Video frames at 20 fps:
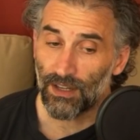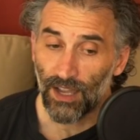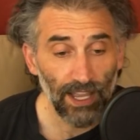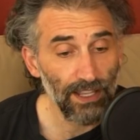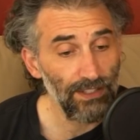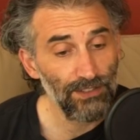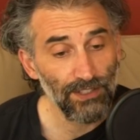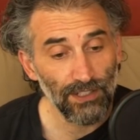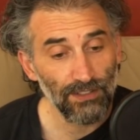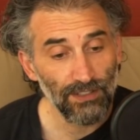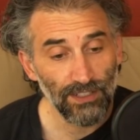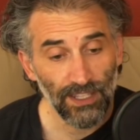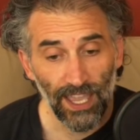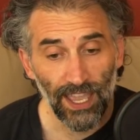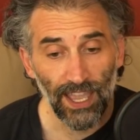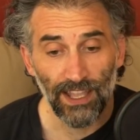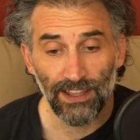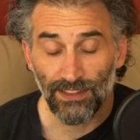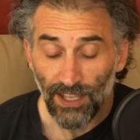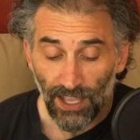just
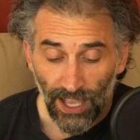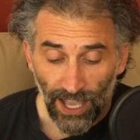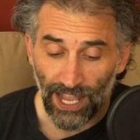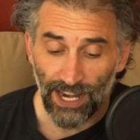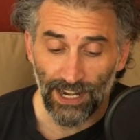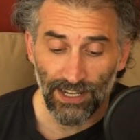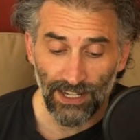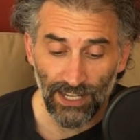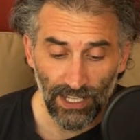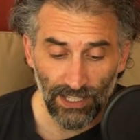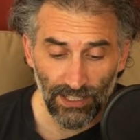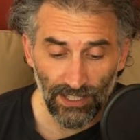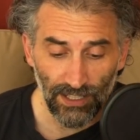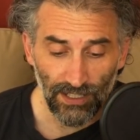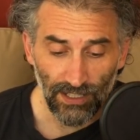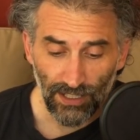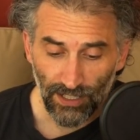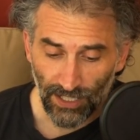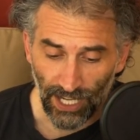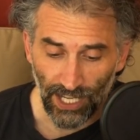can't. And
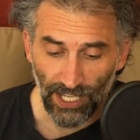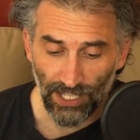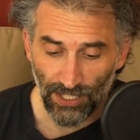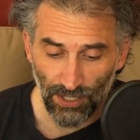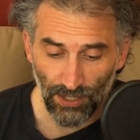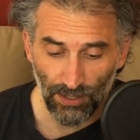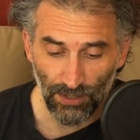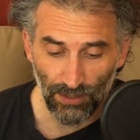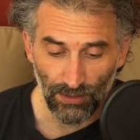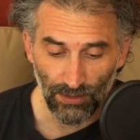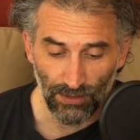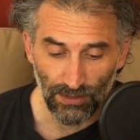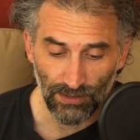neither can you.